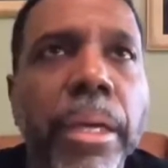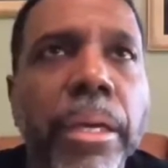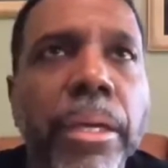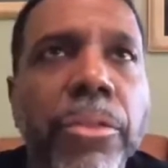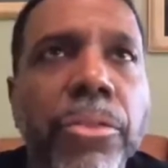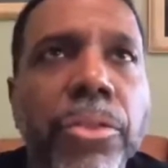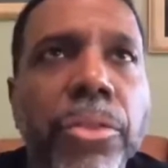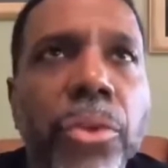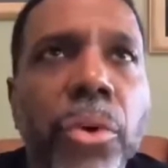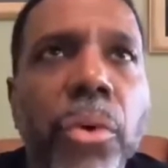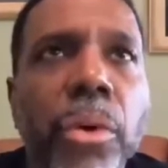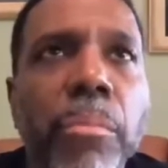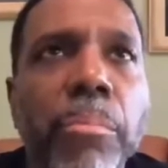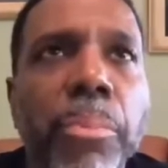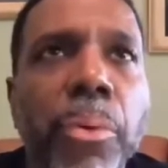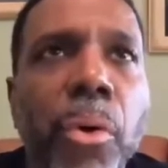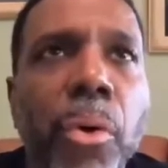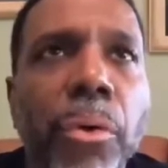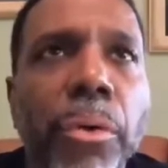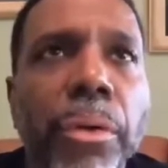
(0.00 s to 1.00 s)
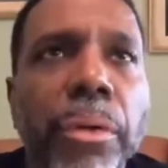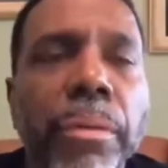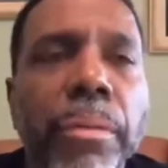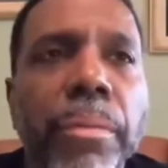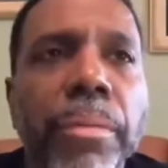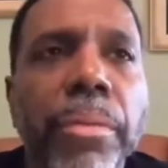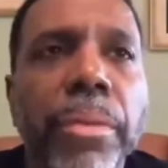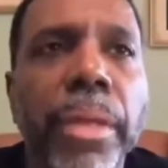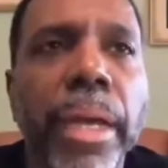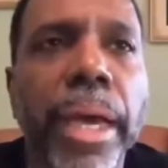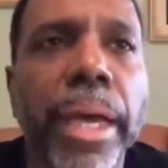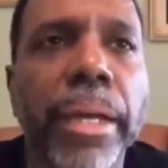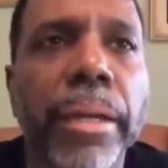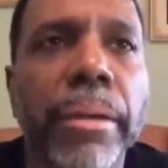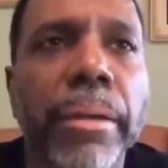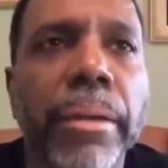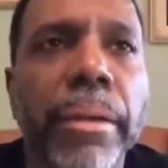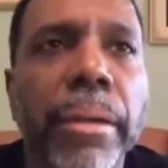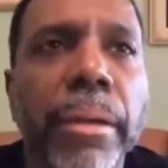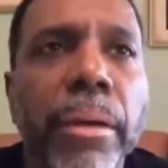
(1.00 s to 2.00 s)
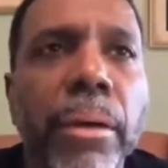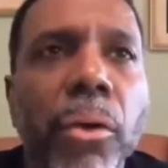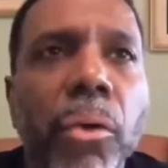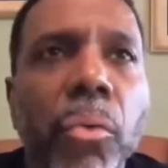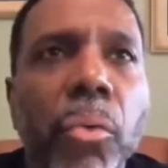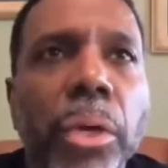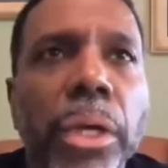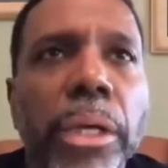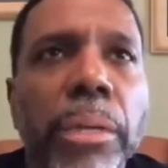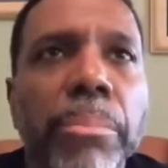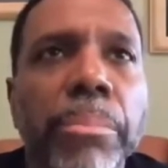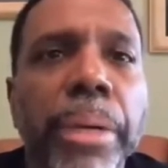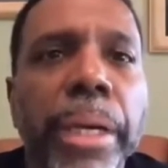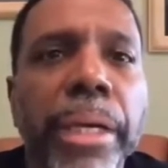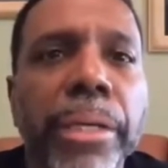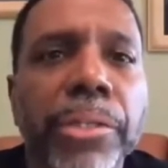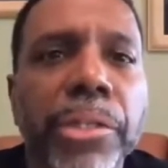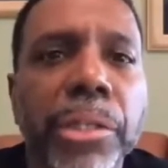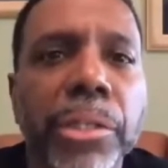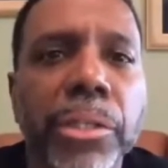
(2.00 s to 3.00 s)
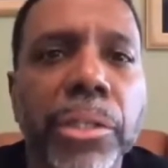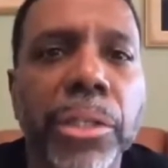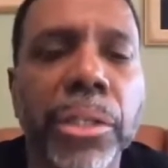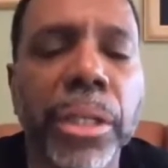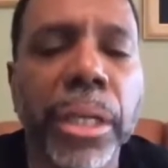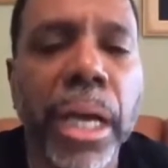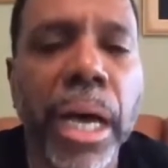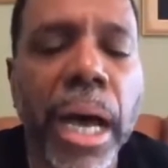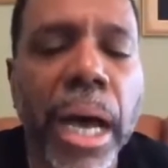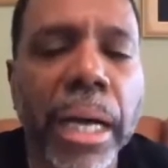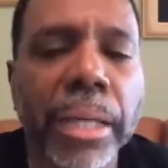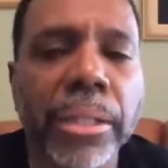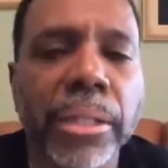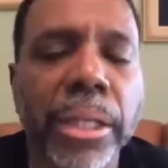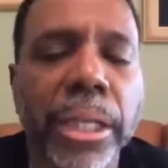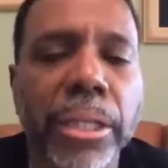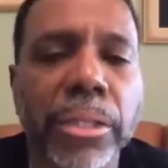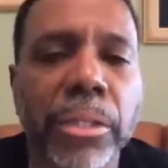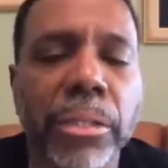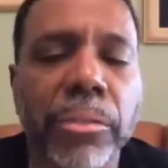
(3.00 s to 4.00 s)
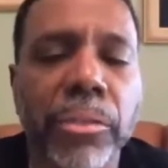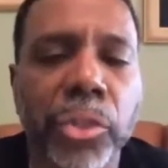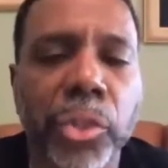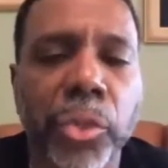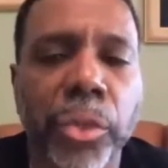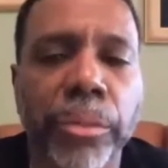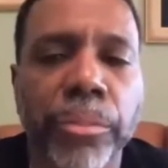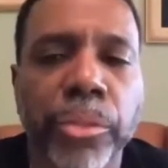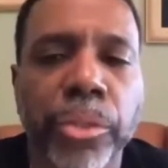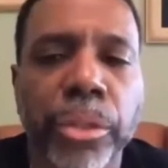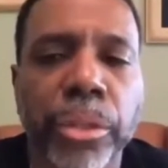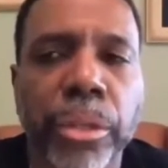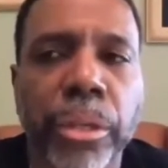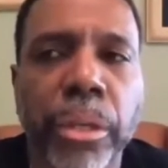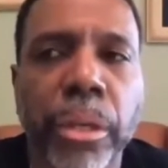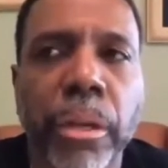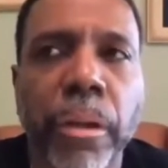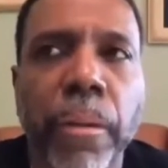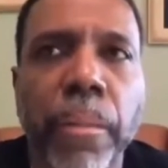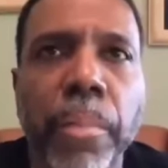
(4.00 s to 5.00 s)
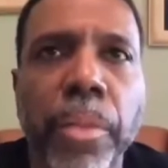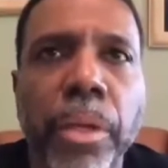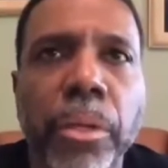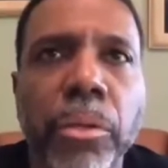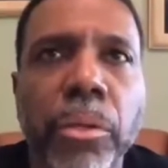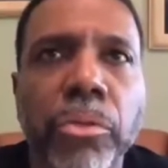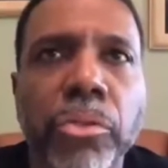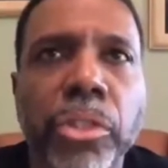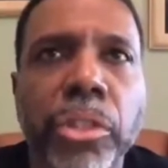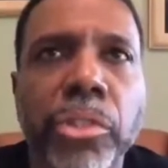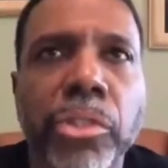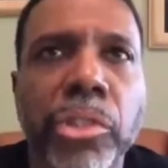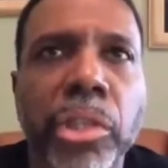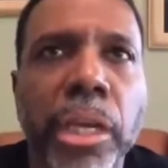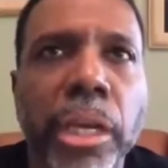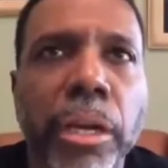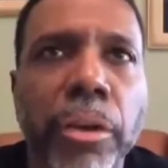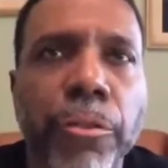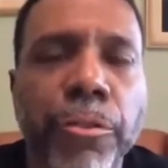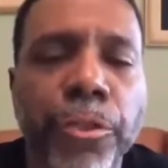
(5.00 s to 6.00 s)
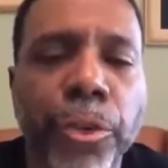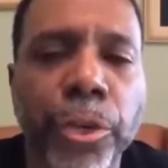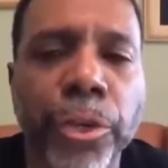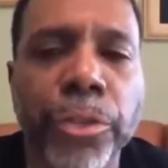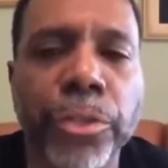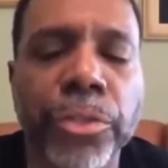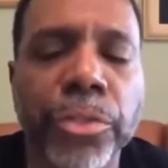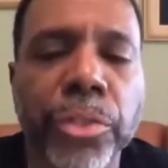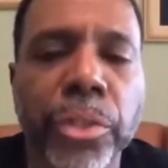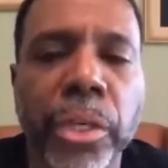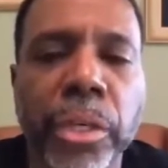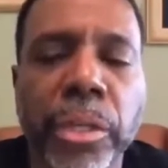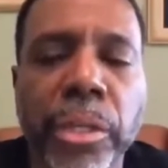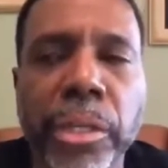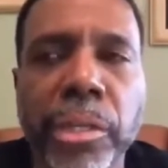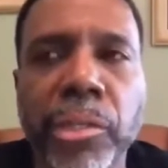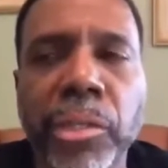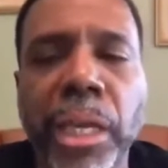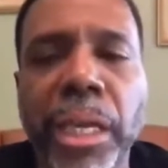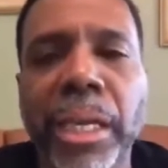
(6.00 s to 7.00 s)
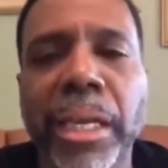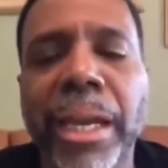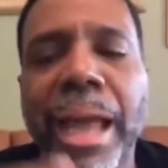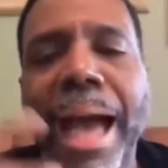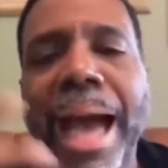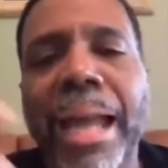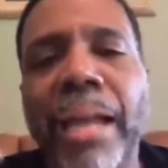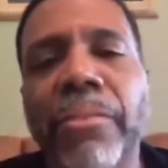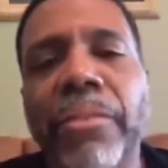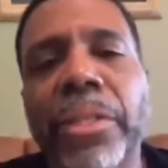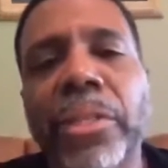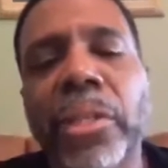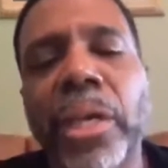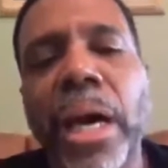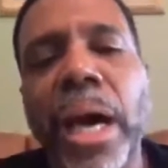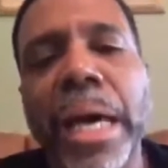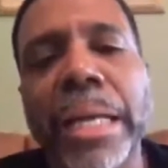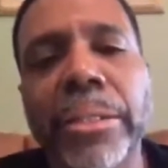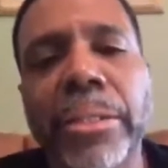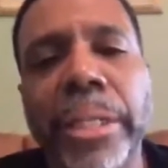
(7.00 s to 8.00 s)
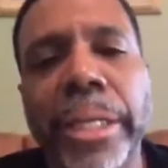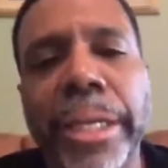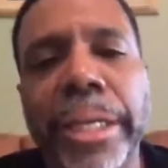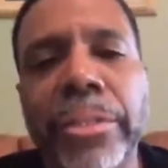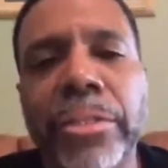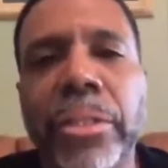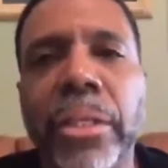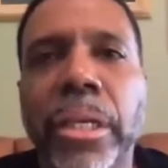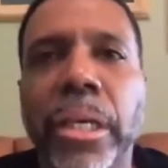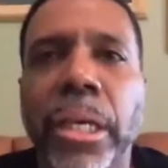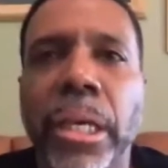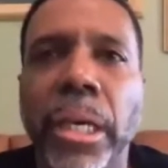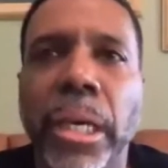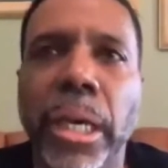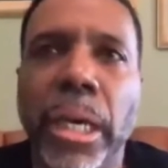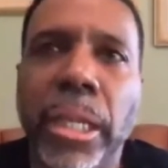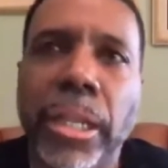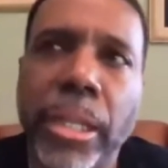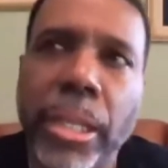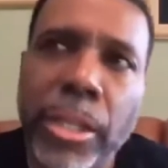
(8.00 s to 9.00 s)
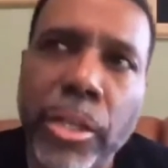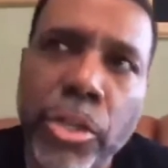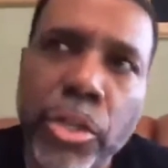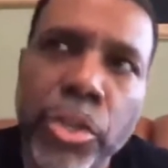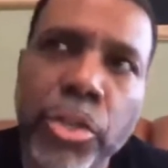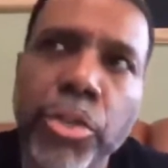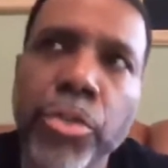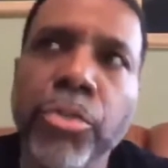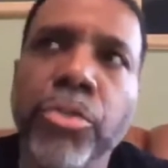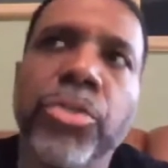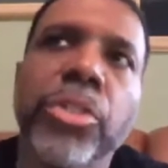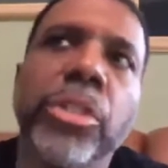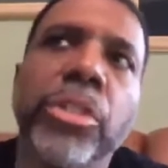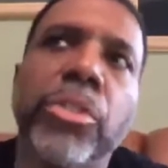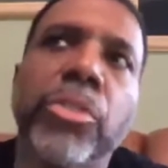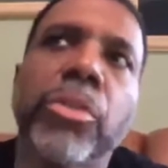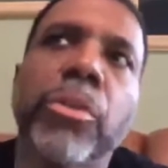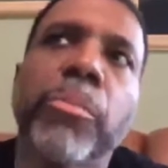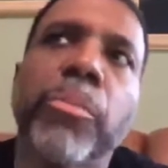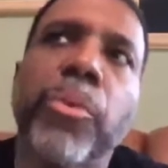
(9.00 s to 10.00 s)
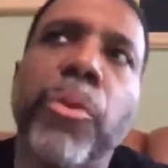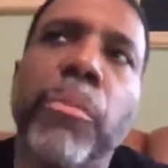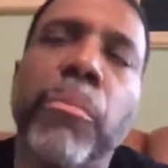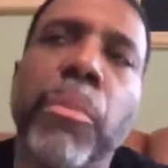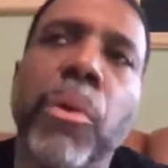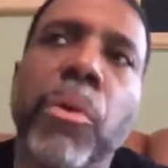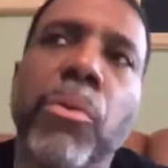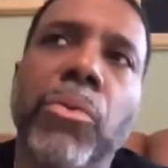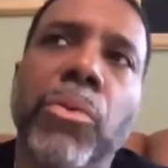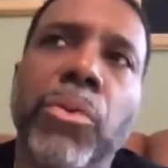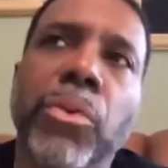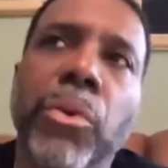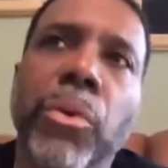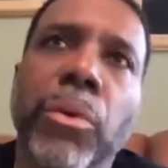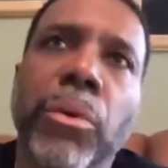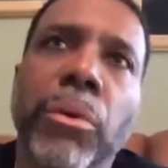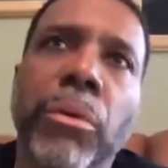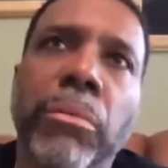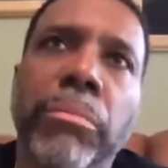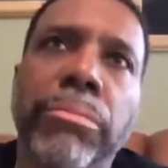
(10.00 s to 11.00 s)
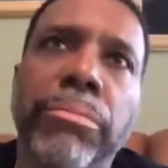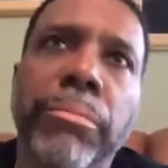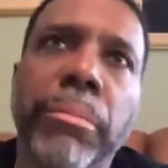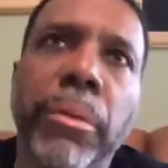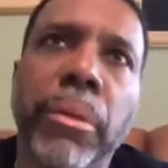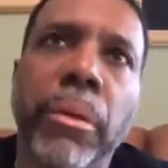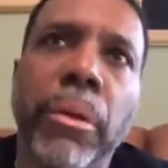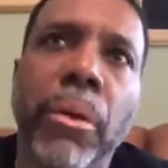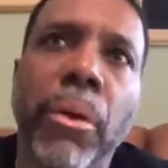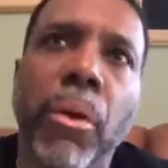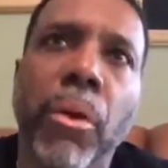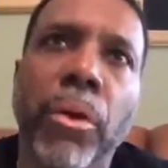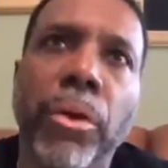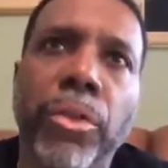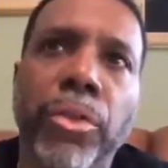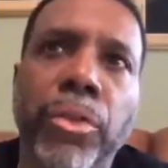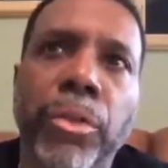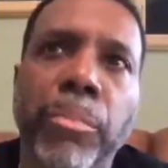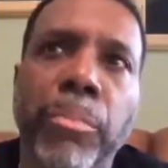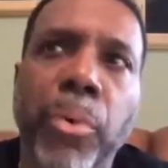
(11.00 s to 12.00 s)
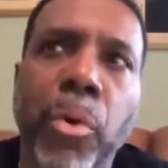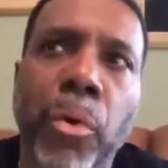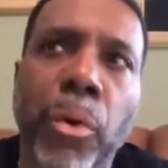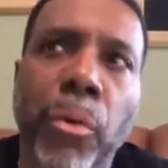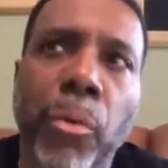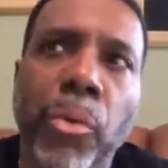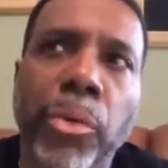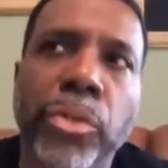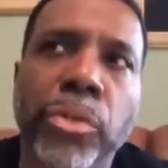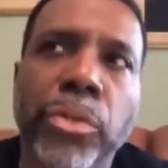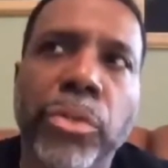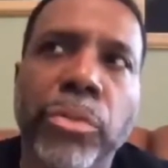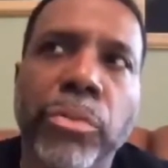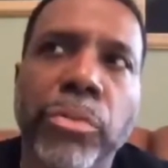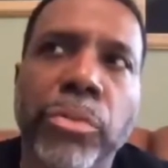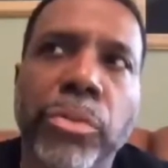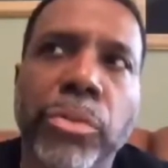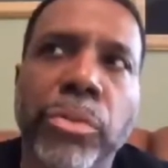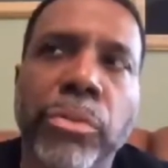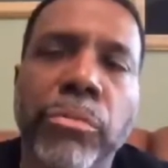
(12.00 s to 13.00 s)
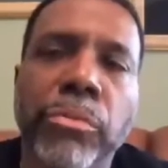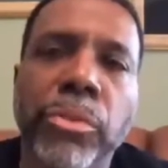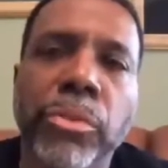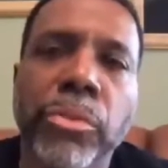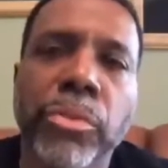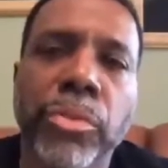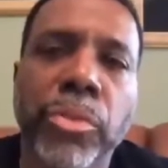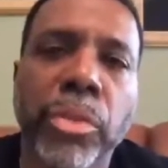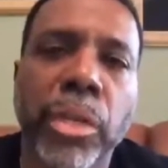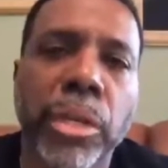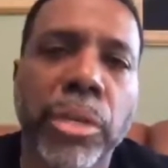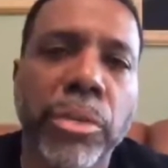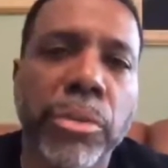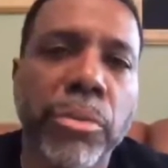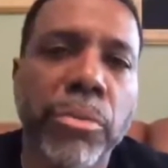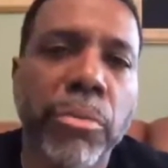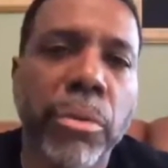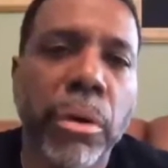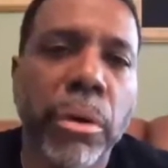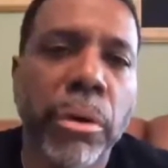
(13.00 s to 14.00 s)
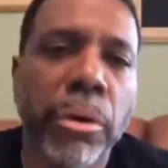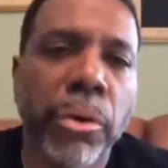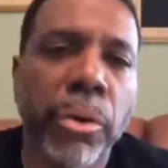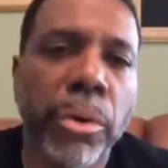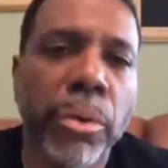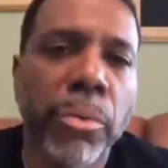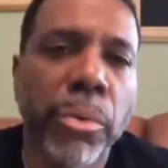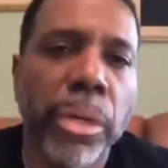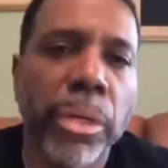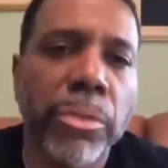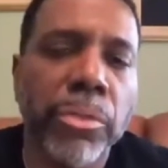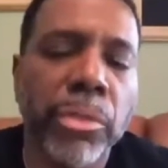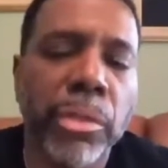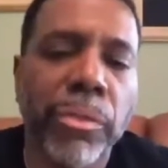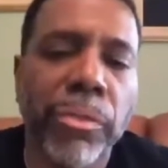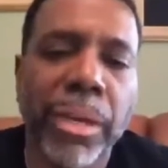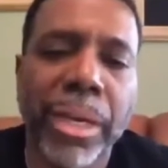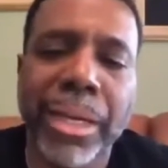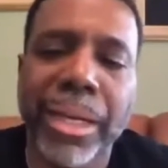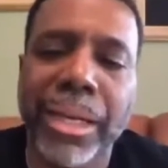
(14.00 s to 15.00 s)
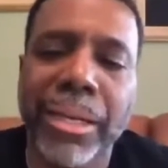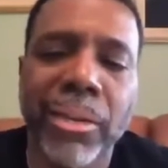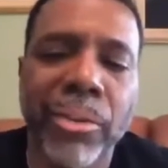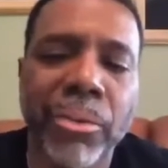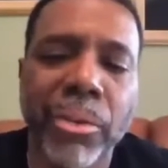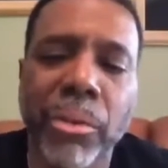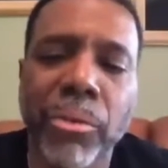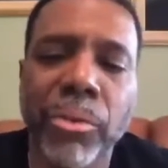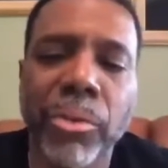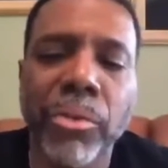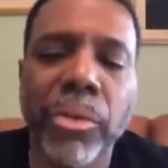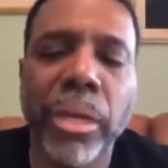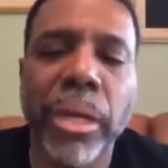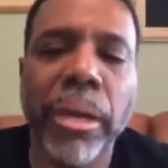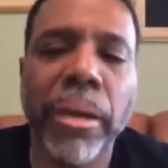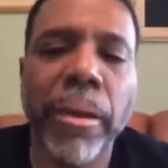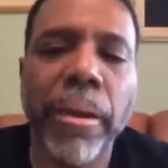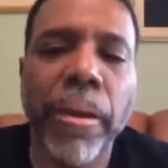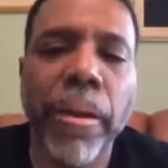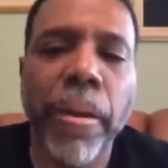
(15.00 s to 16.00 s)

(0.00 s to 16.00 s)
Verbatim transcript: it's so important that we pay attention to the context of the scripture. Don't just take a verse and then take it out of its context and then use it to promote your or to support what you you say you agree with and stuff like that. Don't don't do that.